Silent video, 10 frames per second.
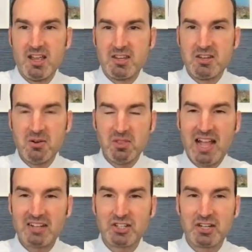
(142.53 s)
you don't
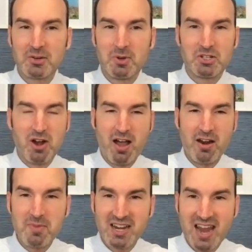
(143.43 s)
latch onto what your
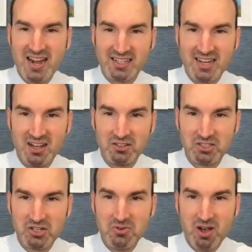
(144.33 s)
auto mechanic
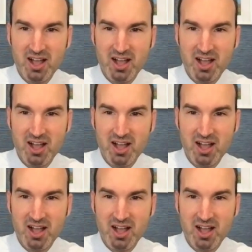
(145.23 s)
tells you